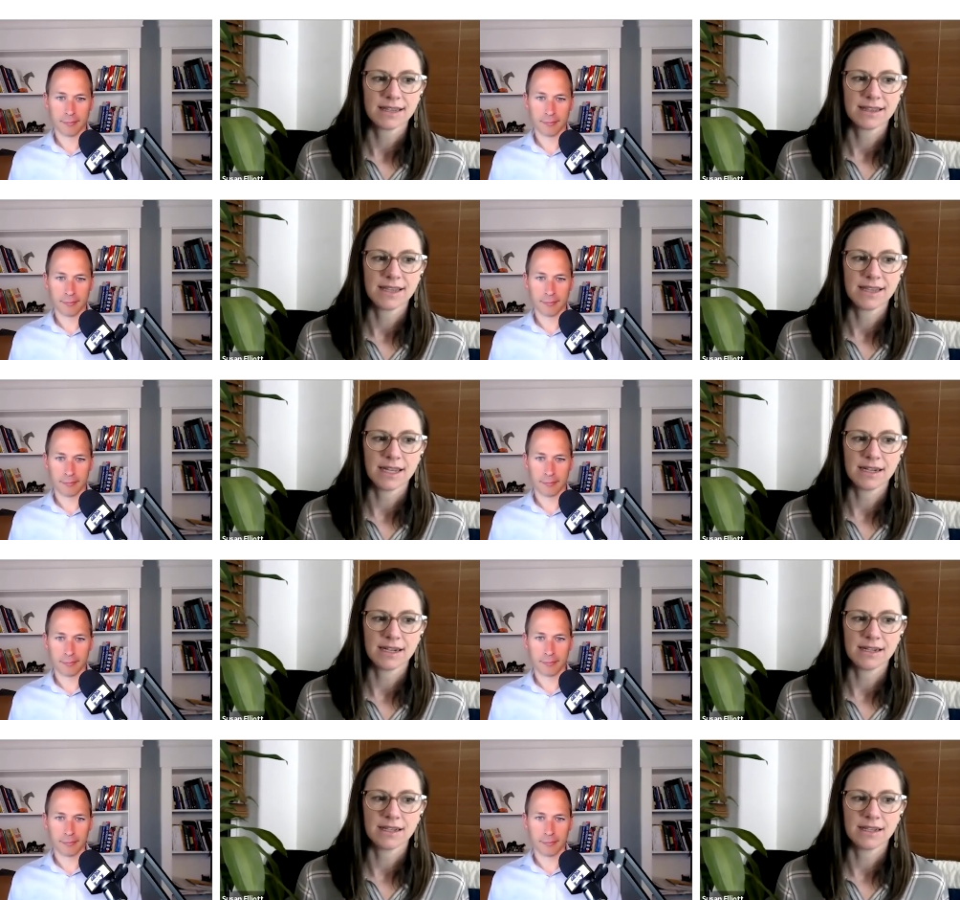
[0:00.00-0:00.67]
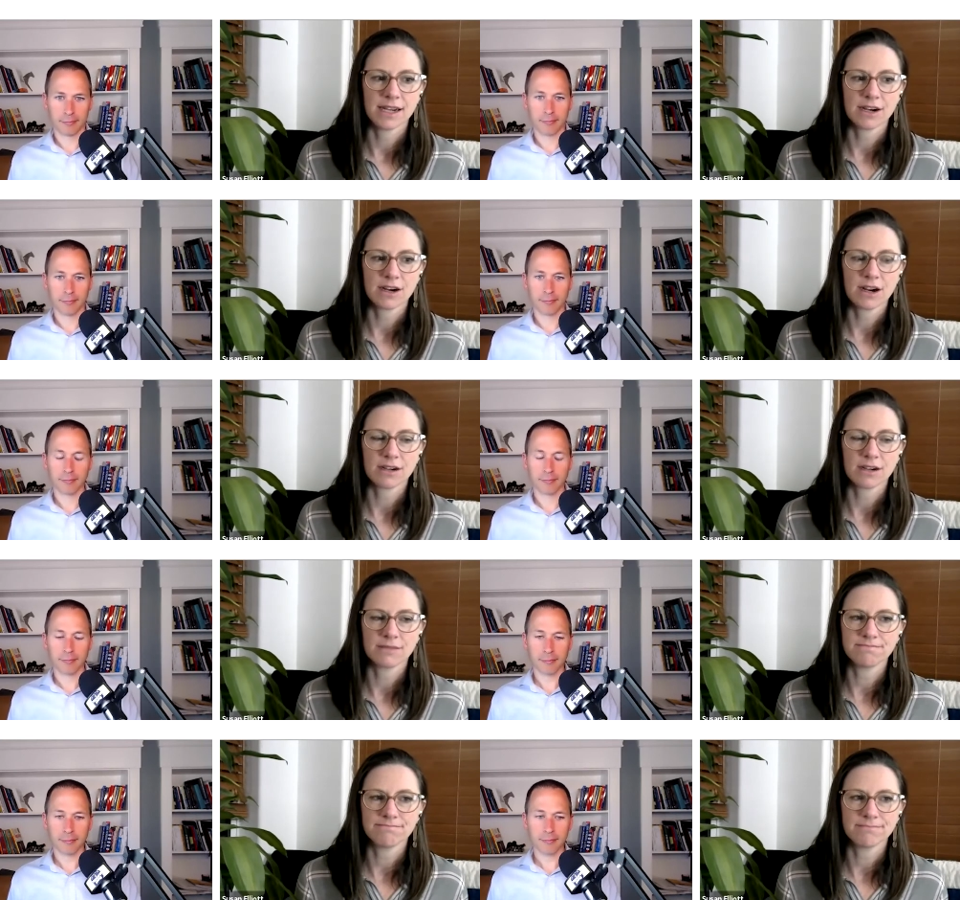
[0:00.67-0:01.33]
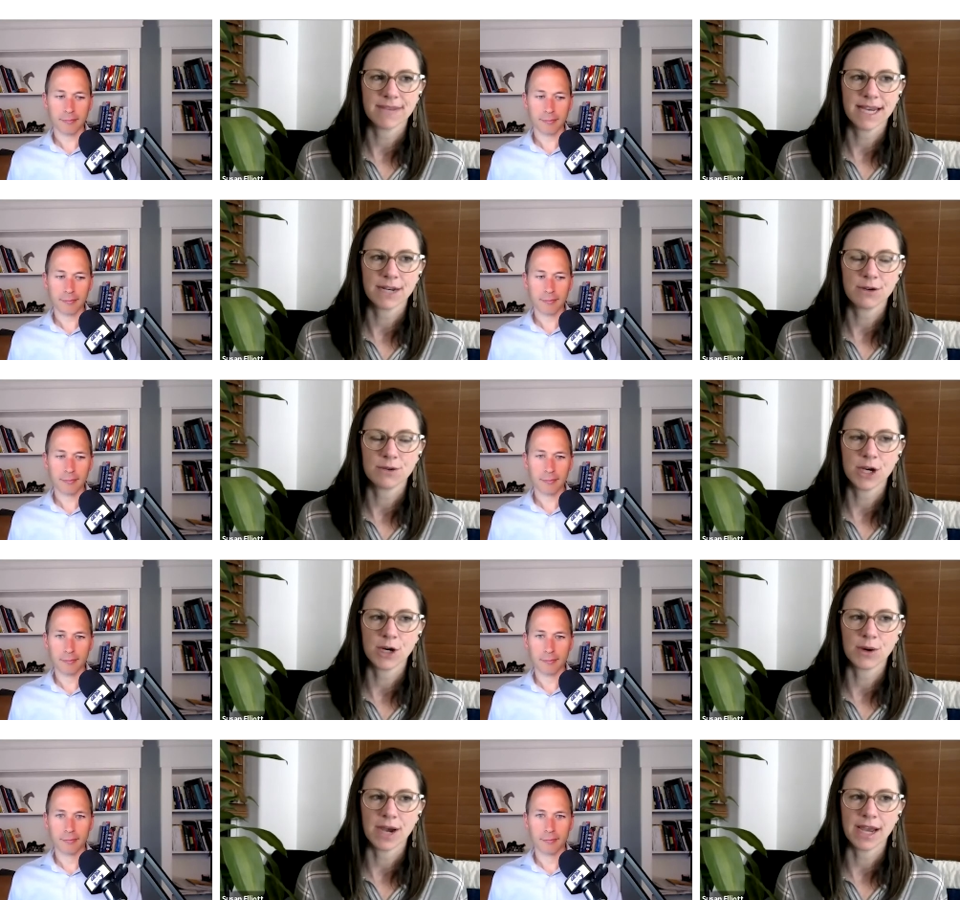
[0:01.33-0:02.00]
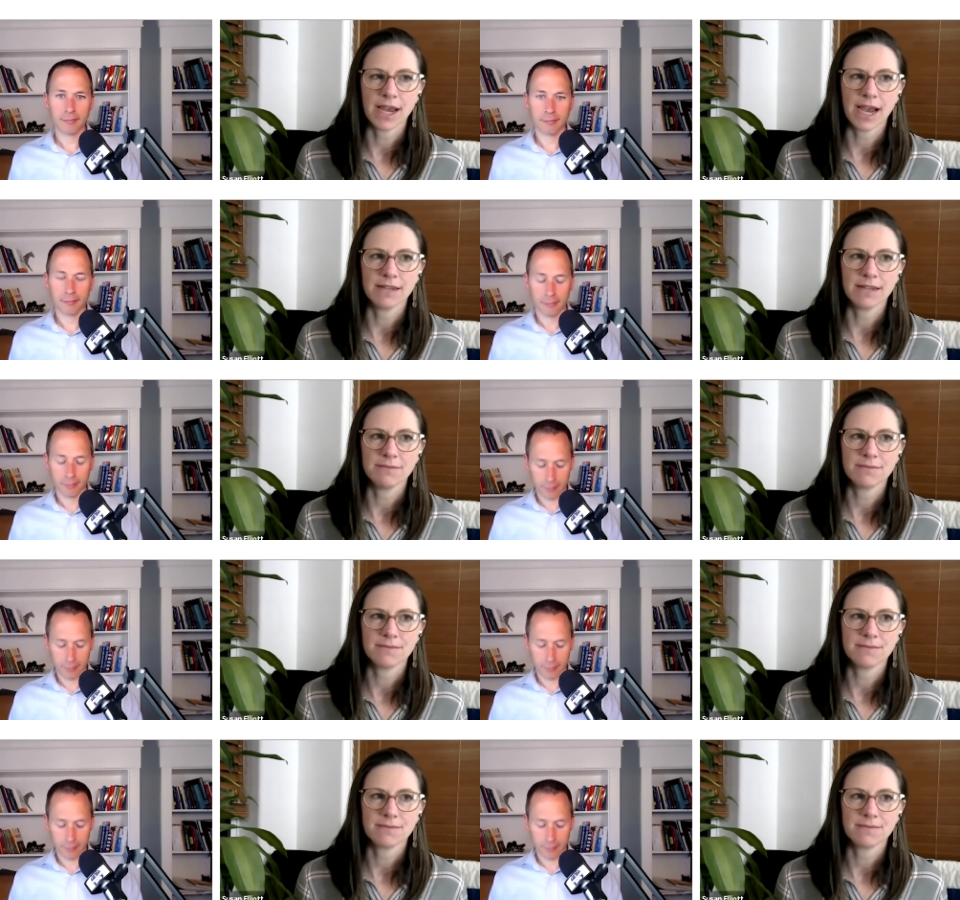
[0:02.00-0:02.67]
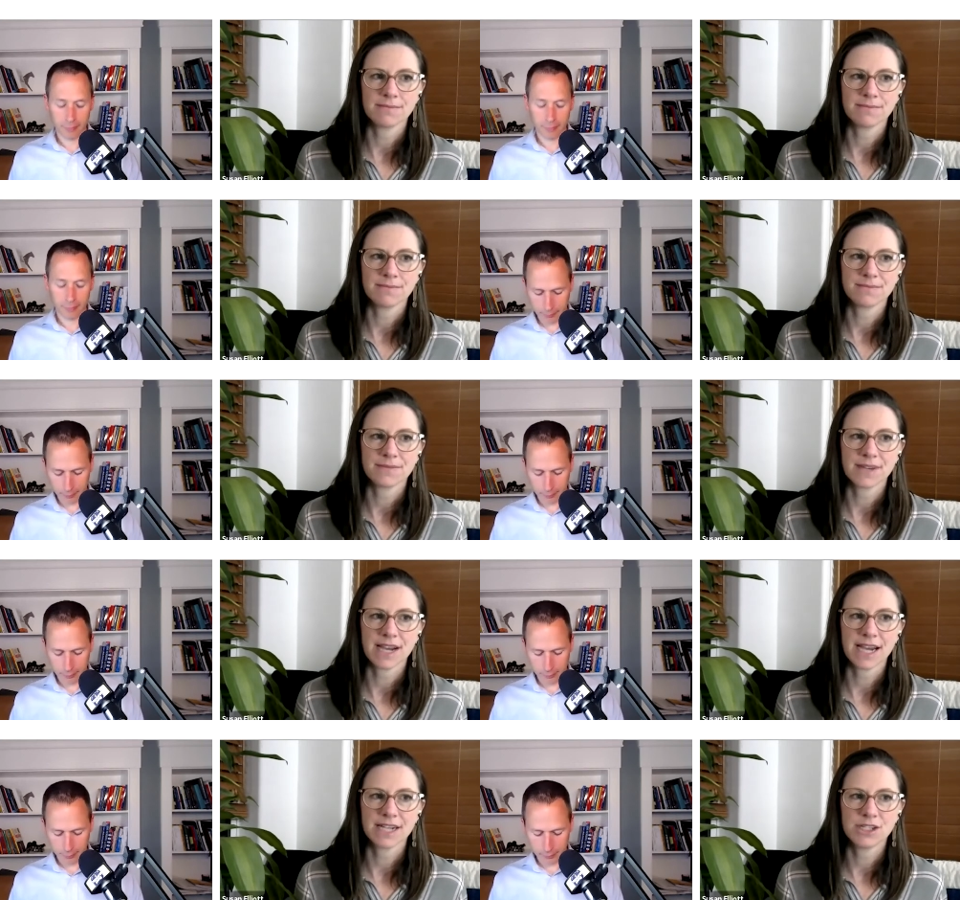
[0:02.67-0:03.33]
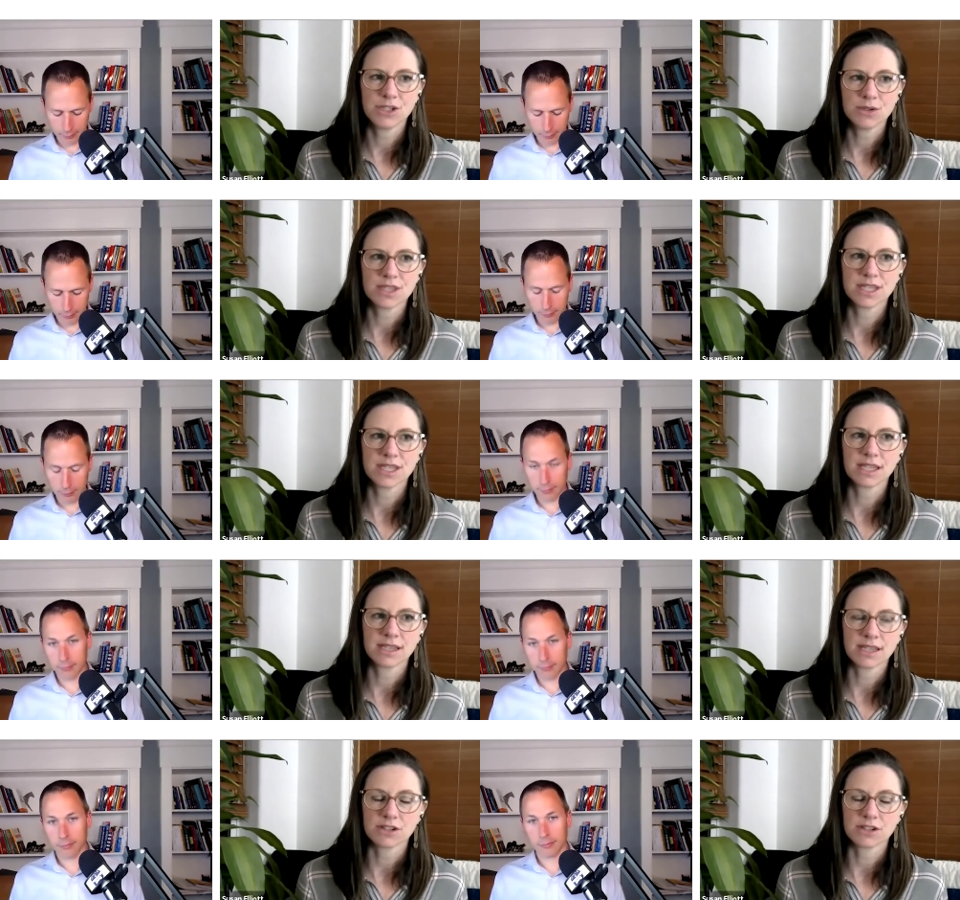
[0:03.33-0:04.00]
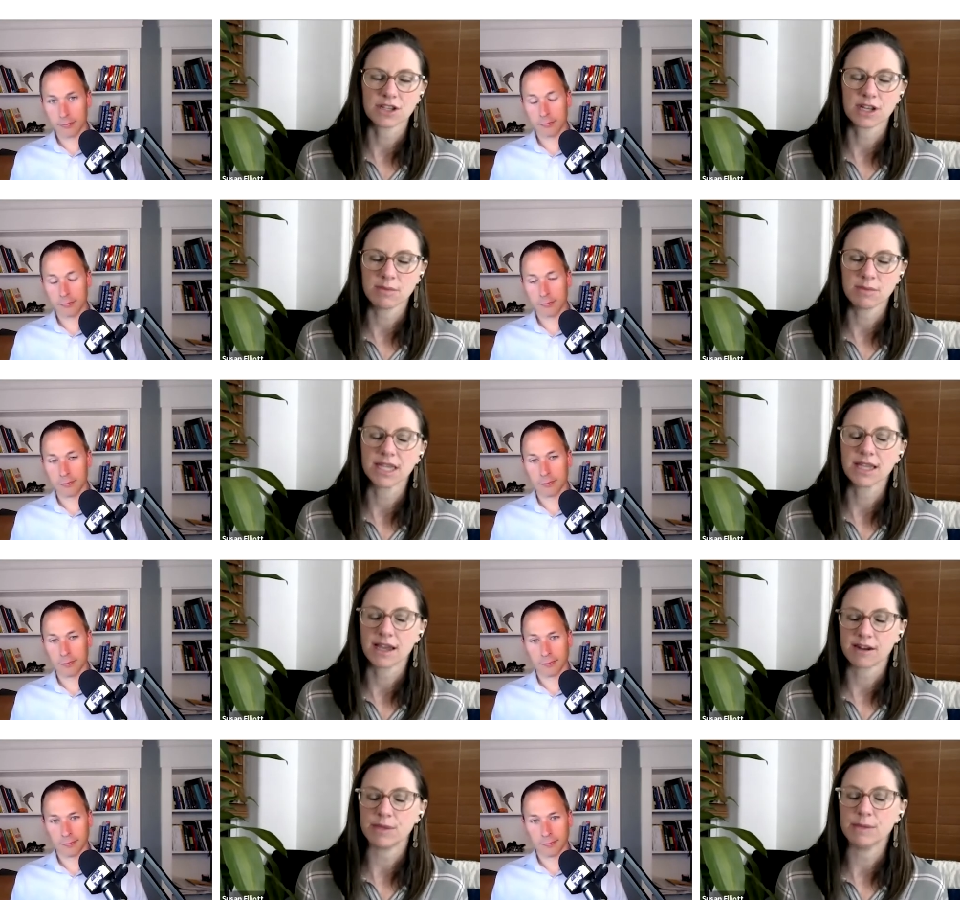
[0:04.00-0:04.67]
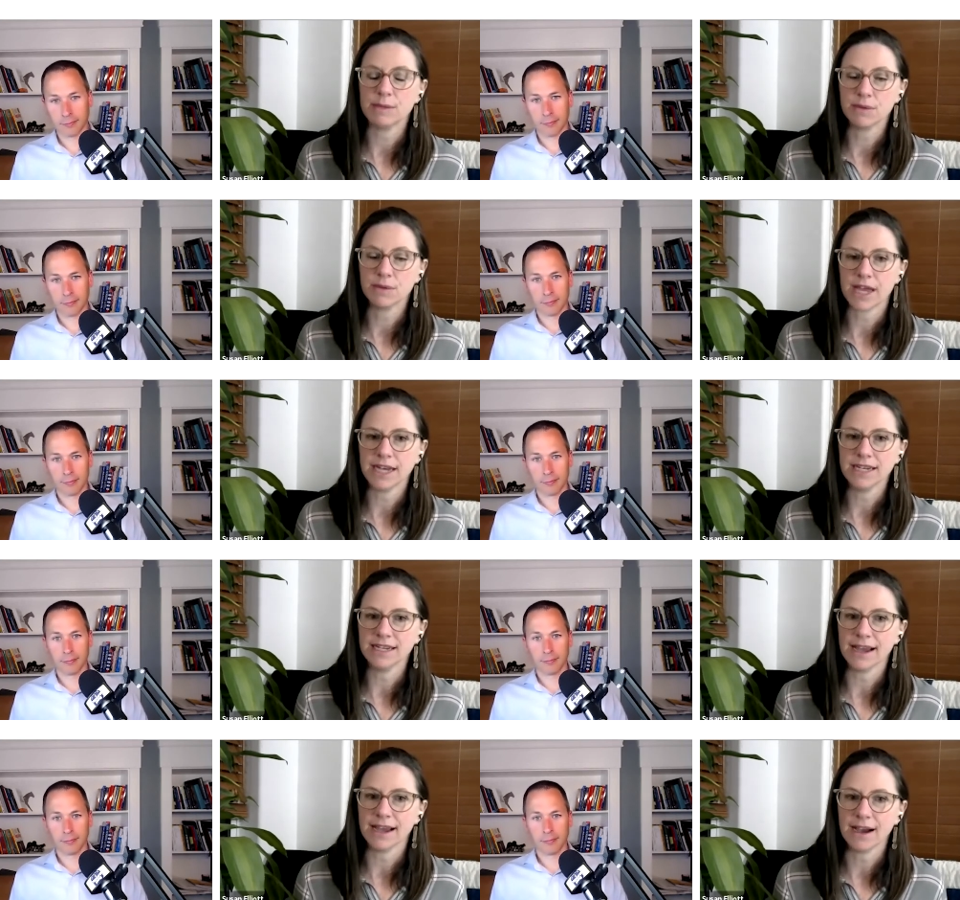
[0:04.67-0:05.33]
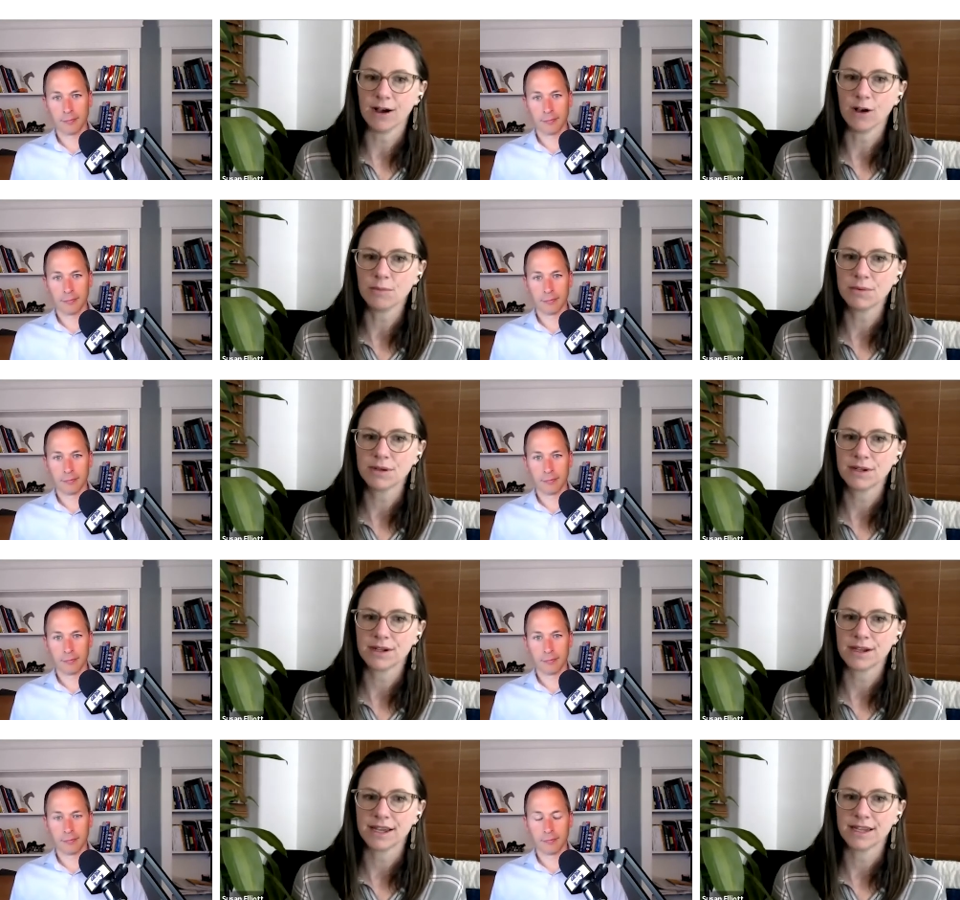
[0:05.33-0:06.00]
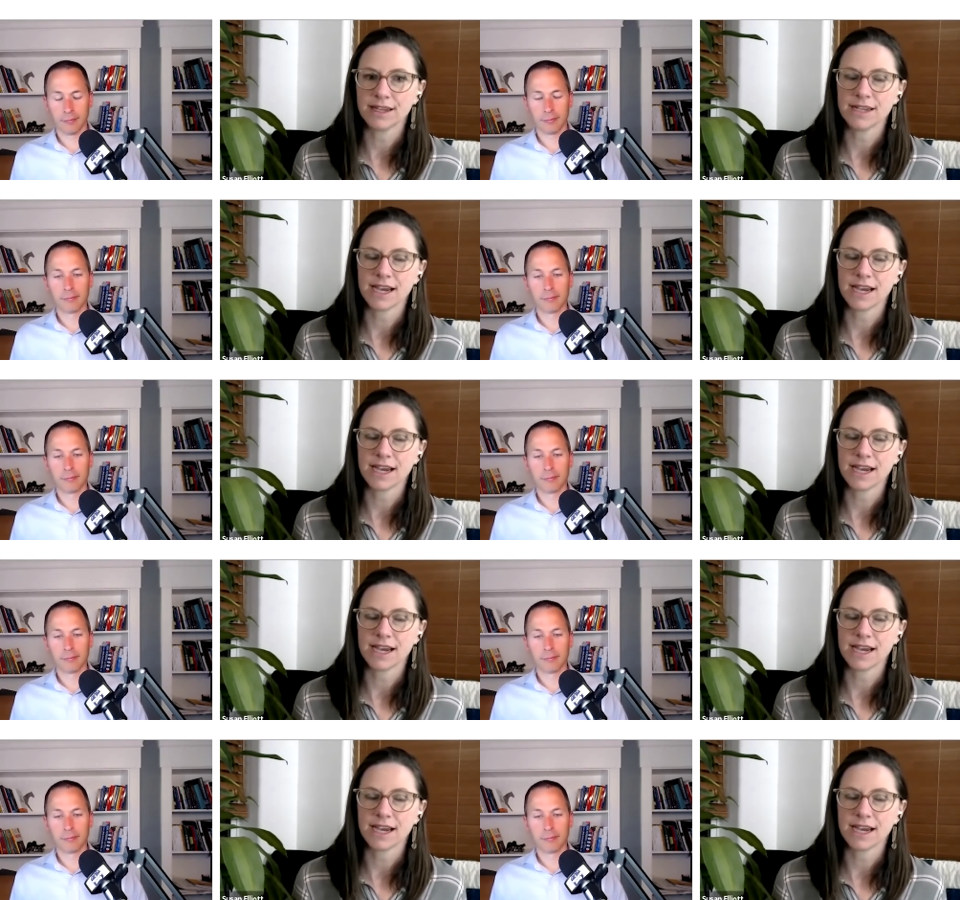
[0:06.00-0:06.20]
Speaker 1: that there I don't know. I, I I do think that there's going to be a lot of people that need help. And